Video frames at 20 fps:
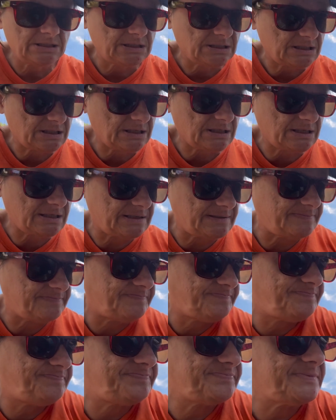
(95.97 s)

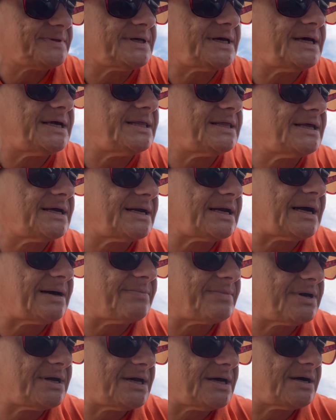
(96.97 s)
Um, and then
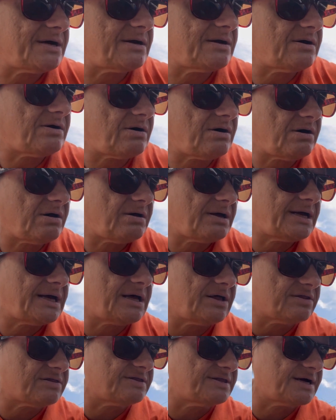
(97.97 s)
I'm gonna unhaul
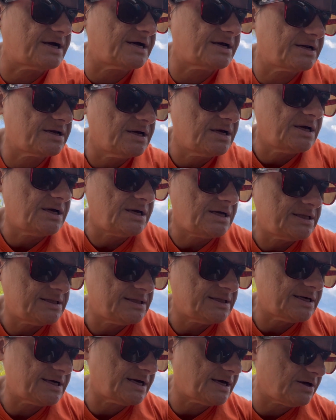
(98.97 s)
Health Nut,
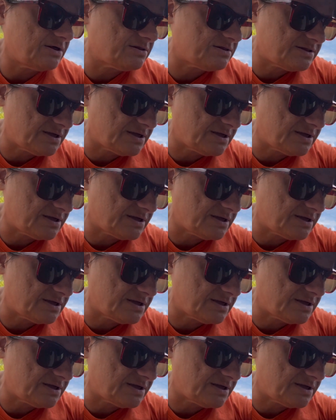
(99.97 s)
the Health